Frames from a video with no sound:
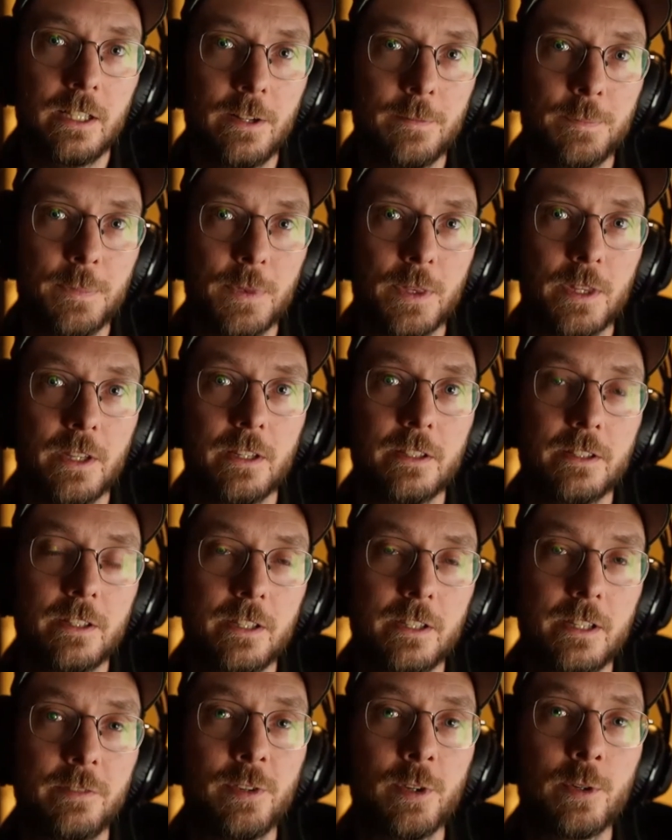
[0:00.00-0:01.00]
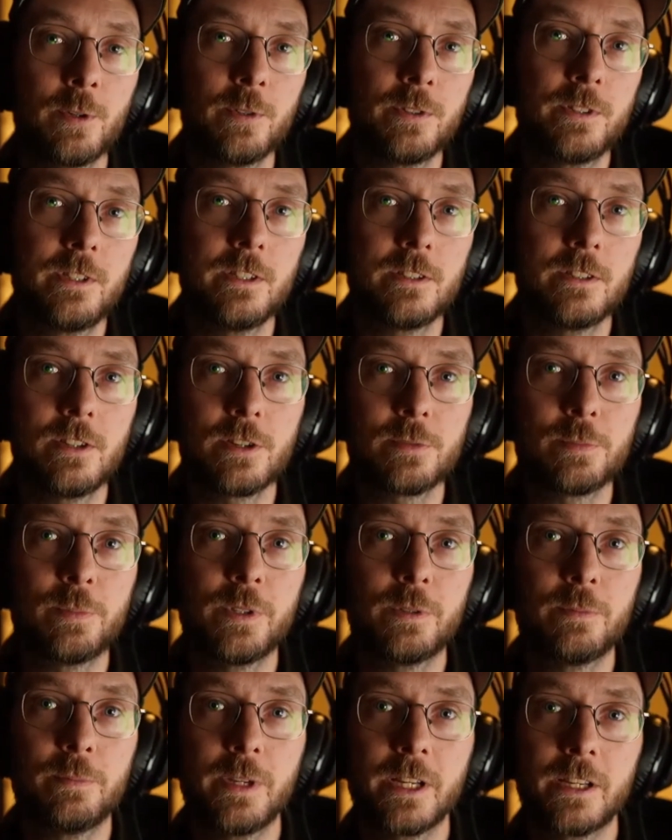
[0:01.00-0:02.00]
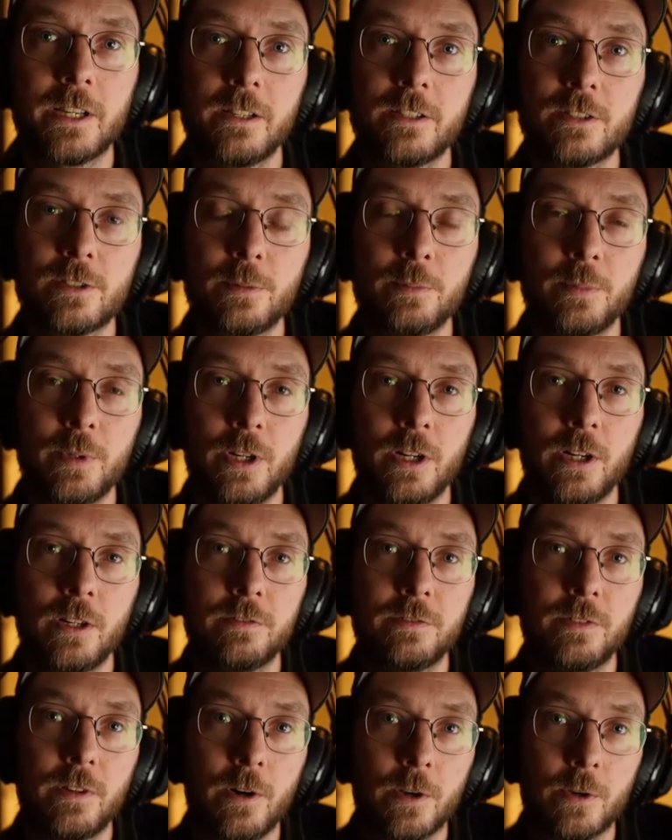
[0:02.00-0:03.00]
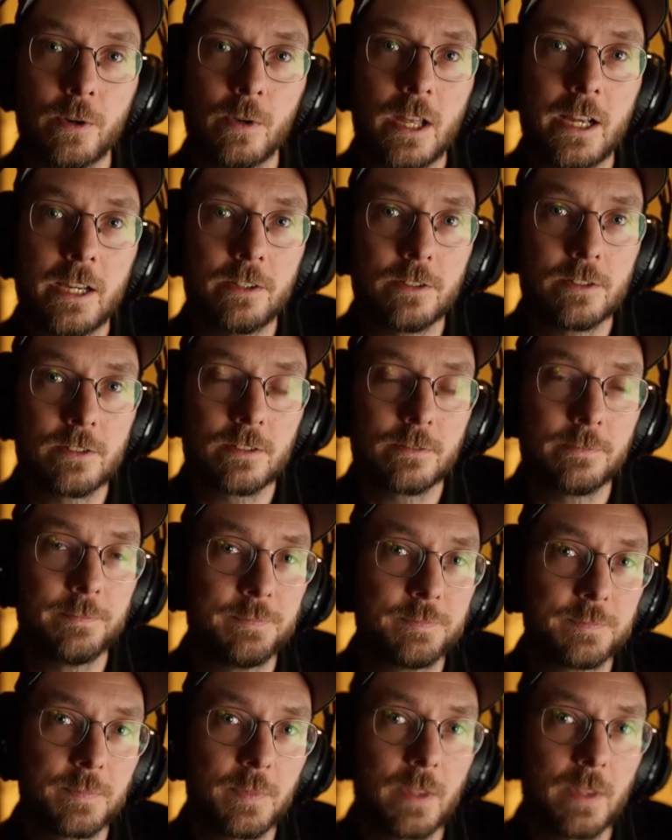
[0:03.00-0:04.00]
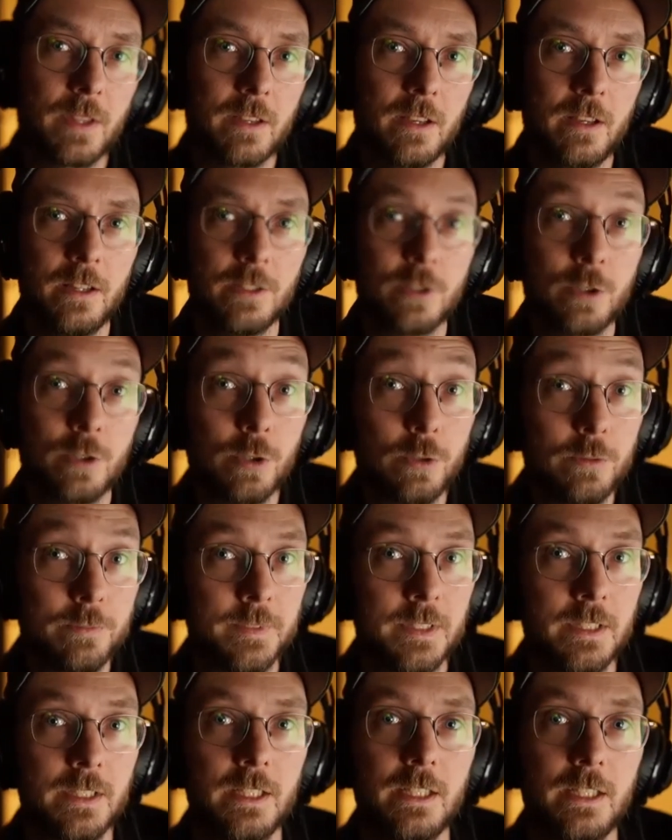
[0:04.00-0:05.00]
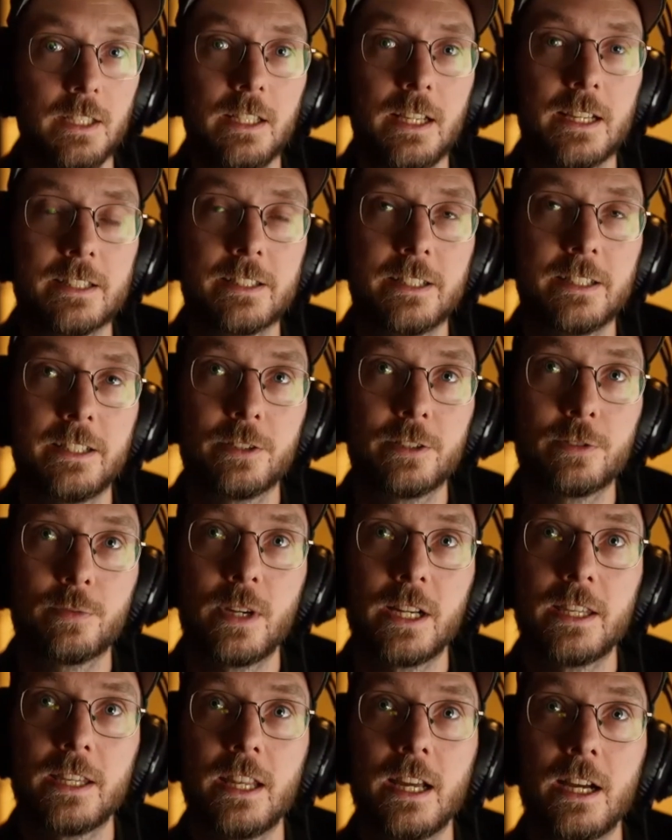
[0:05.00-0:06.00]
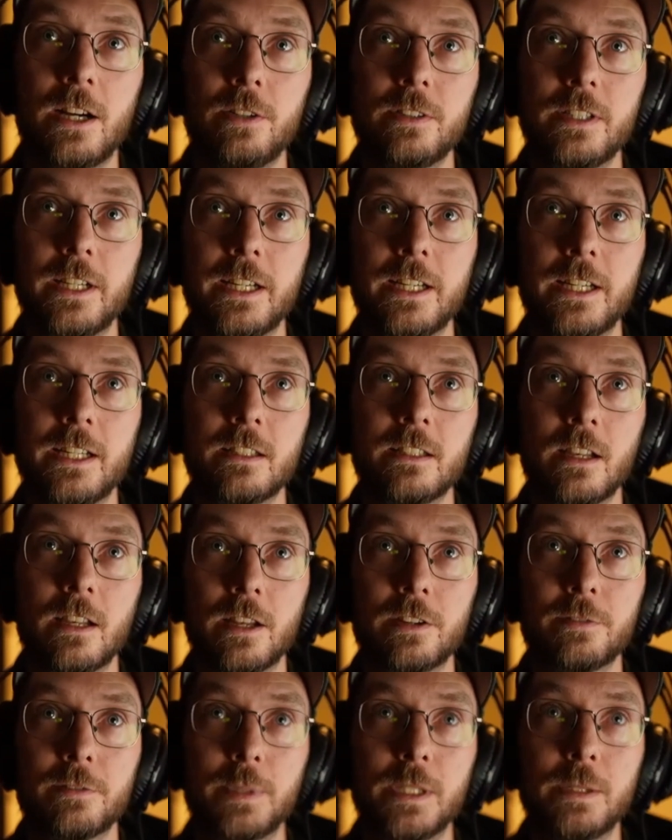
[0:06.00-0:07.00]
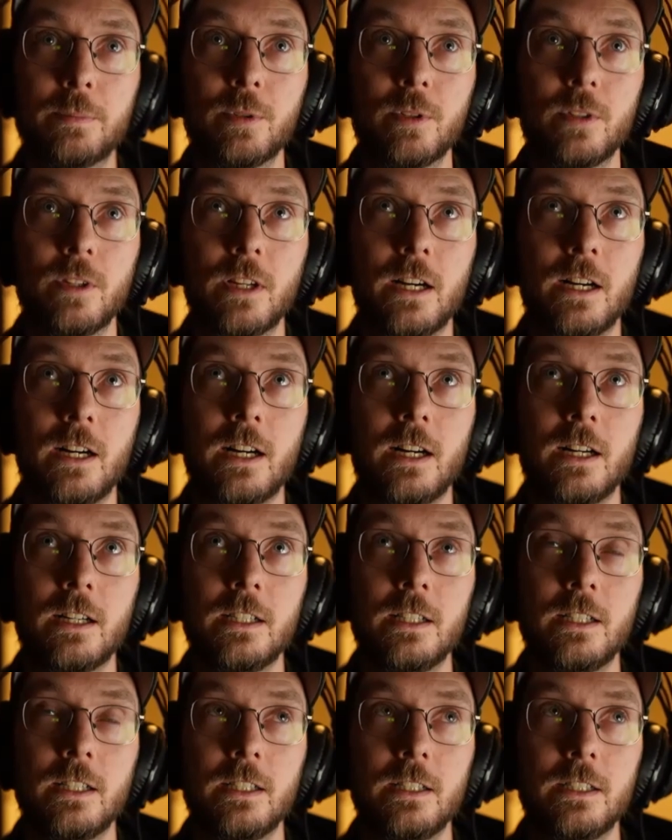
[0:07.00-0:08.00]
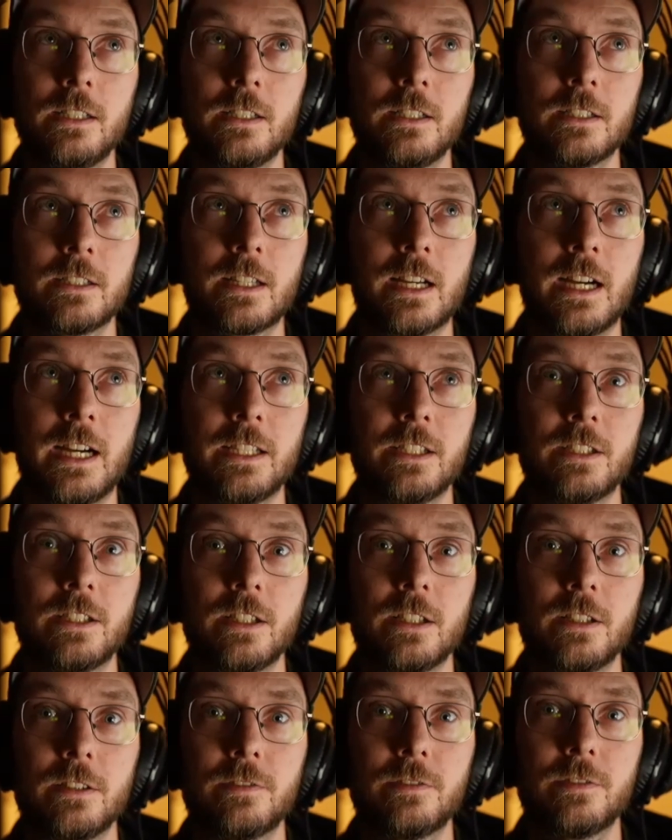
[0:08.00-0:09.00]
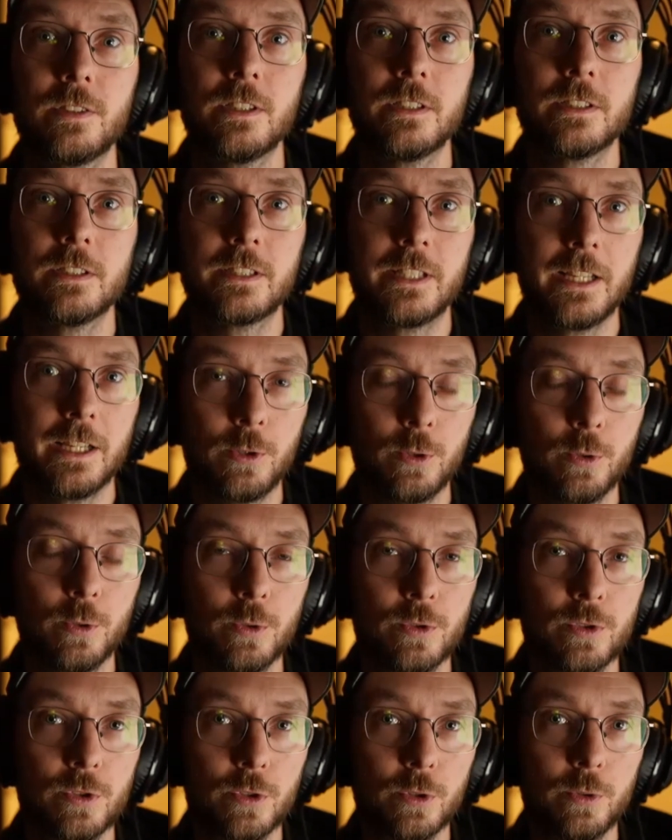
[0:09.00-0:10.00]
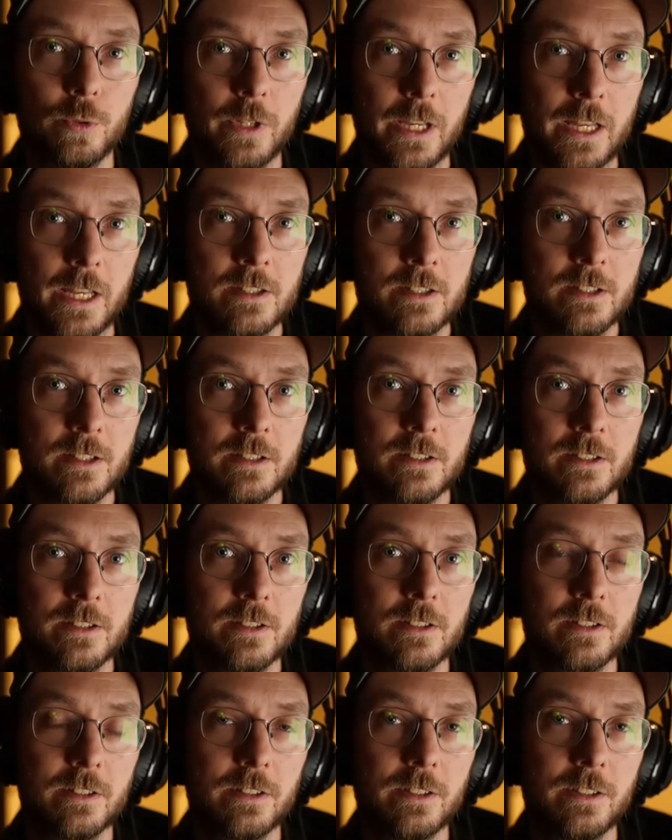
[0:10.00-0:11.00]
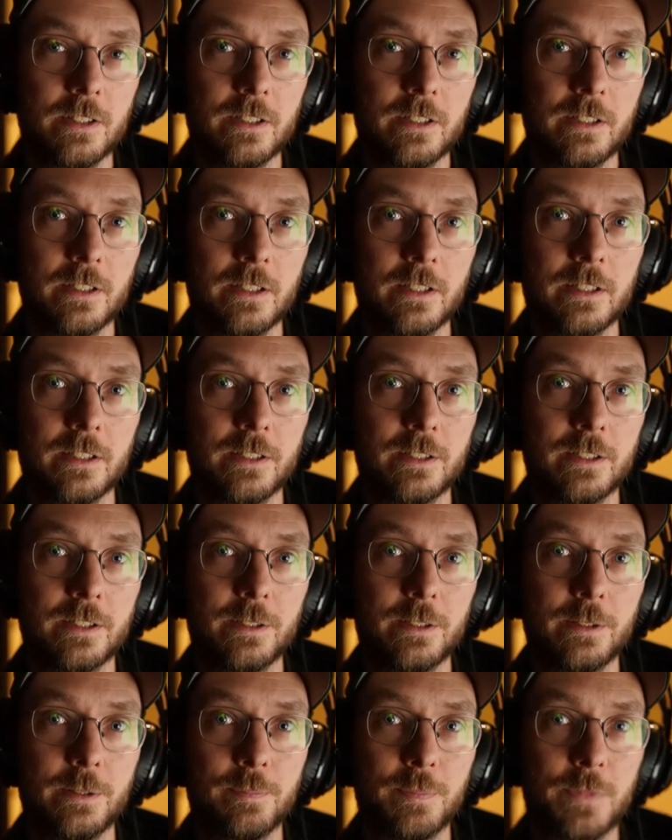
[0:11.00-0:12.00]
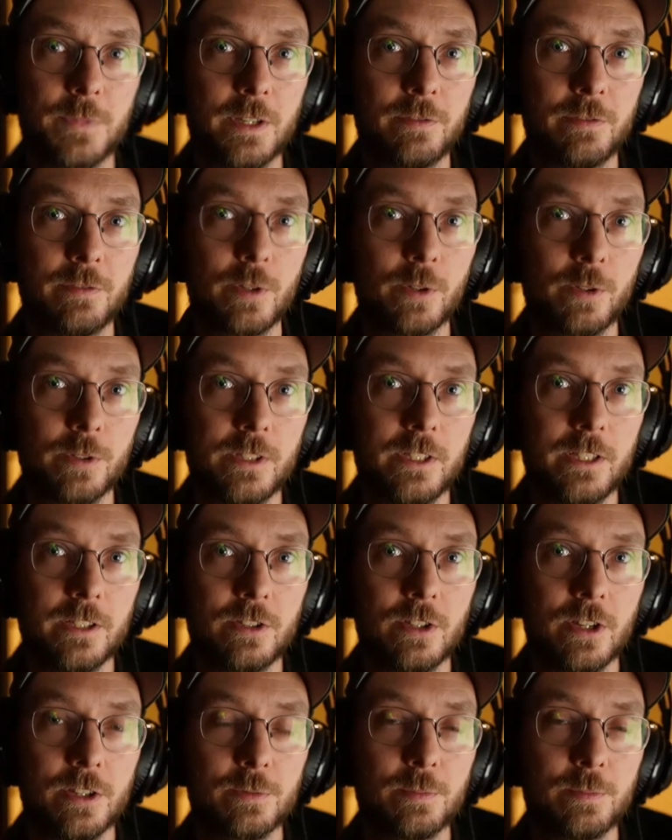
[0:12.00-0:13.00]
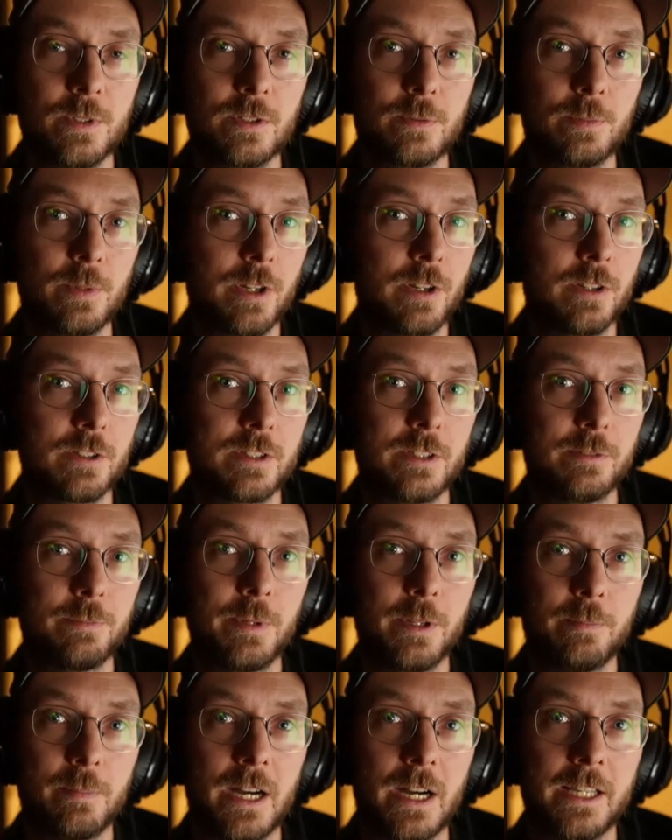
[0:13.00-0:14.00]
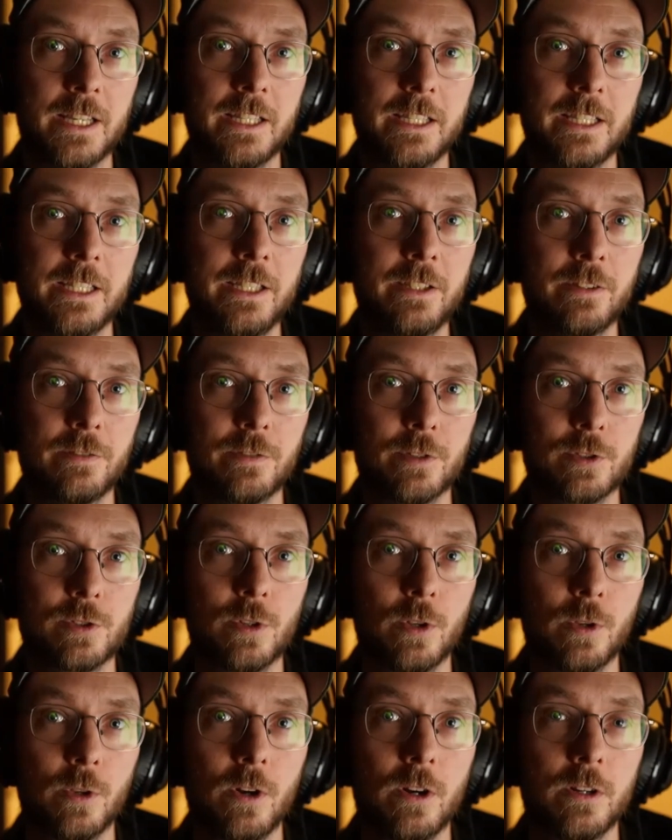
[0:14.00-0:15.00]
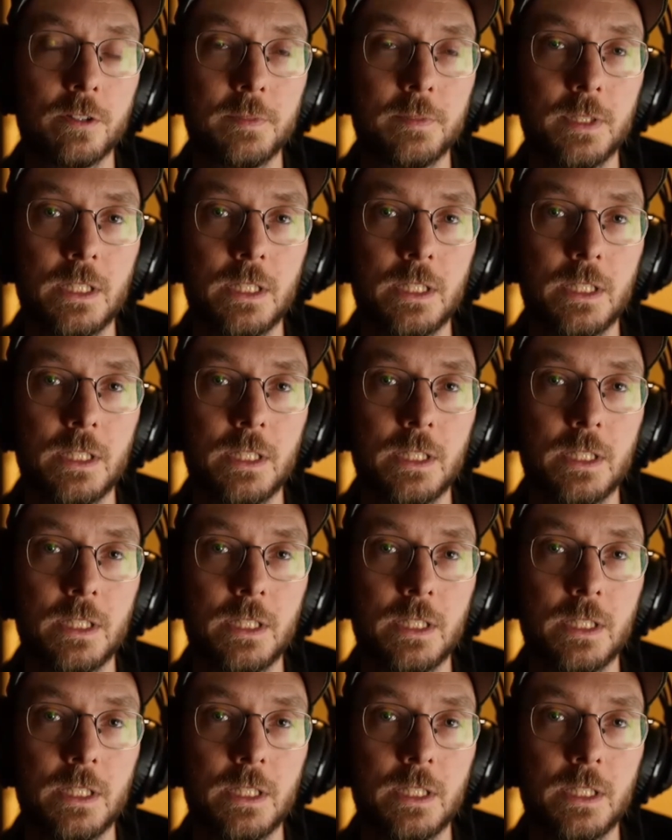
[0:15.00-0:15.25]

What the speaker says: the difficulty adjustment mechanism of Autolycus 2, as it is right now. And a lot of people are kind of, they're used to instant difficulty adjustments because they've been mining ETH for so long.